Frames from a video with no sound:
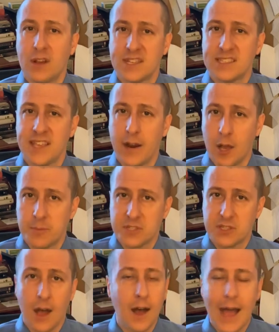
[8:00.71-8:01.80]
setups,
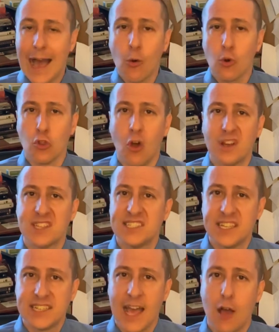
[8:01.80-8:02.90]
hour-long
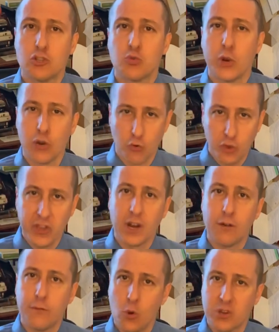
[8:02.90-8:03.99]
sit-downs where you're really going to
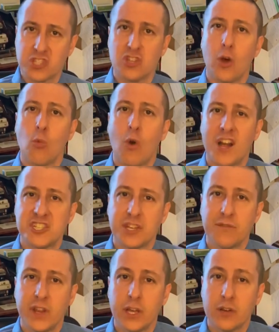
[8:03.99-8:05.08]
focus on watching
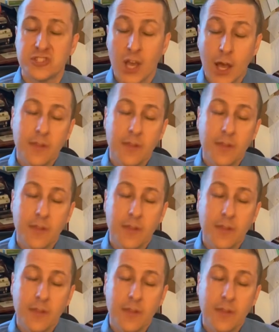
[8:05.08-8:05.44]
videos.